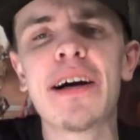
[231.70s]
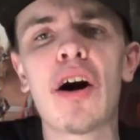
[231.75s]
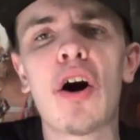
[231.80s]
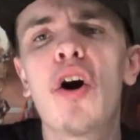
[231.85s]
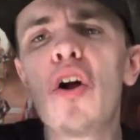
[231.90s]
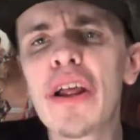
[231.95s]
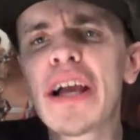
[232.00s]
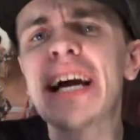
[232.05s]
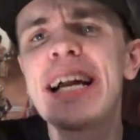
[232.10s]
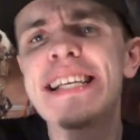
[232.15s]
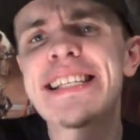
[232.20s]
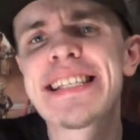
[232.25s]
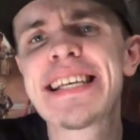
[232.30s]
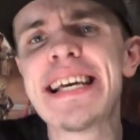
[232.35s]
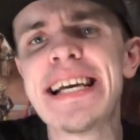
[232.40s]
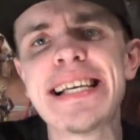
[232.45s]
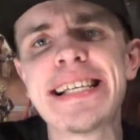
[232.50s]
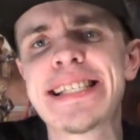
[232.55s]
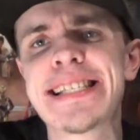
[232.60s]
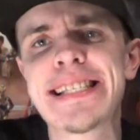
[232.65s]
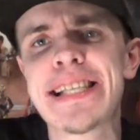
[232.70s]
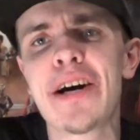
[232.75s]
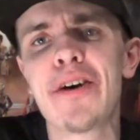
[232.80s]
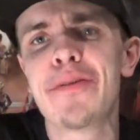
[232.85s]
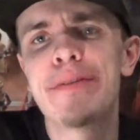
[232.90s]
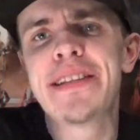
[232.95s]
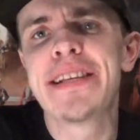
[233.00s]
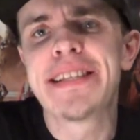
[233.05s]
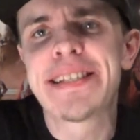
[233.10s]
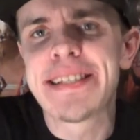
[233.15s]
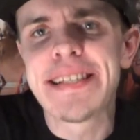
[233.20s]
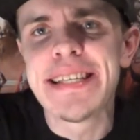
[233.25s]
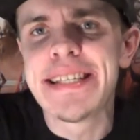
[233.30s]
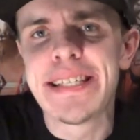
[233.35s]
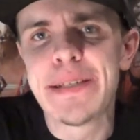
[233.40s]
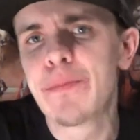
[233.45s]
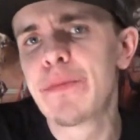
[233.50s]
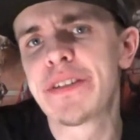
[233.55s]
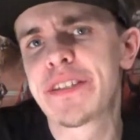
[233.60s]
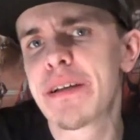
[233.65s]
All I gotta say is, though, this
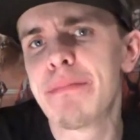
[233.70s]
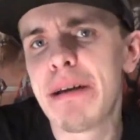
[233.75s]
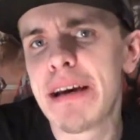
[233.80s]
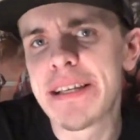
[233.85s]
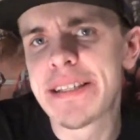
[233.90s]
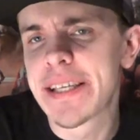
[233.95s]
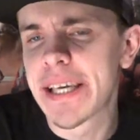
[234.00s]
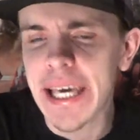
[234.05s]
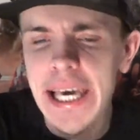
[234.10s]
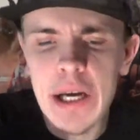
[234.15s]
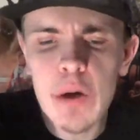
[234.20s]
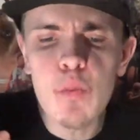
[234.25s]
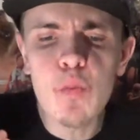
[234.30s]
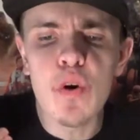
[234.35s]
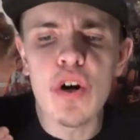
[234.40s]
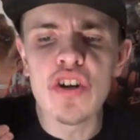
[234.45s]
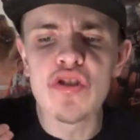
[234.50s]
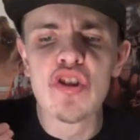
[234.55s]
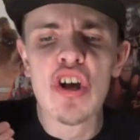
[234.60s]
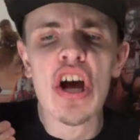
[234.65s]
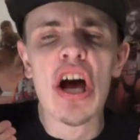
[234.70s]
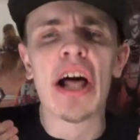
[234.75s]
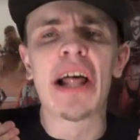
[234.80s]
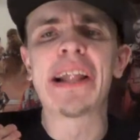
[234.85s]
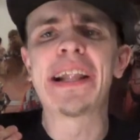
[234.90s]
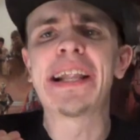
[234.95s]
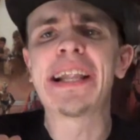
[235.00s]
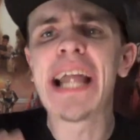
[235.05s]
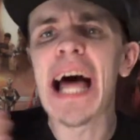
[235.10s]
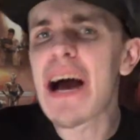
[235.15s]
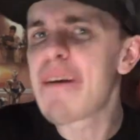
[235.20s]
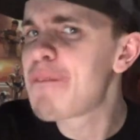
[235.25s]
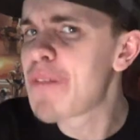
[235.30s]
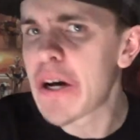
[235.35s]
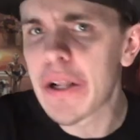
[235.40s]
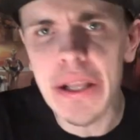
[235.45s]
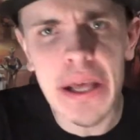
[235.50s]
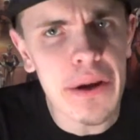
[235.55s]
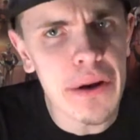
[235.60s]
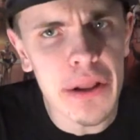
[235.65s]
season was amazing. It was
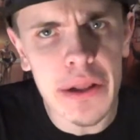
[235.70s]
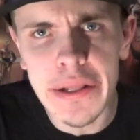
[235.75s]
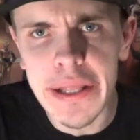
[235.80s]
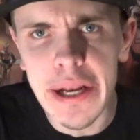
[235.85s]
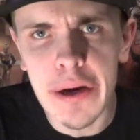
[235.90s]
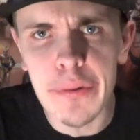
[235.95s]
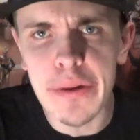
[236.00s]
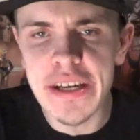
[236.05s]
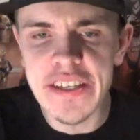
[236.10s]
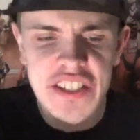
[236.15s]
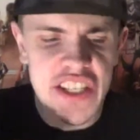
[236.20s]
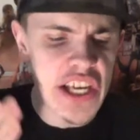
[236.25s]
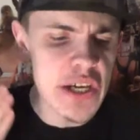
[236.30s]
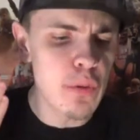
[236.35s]
laugh-out-loud hilarious.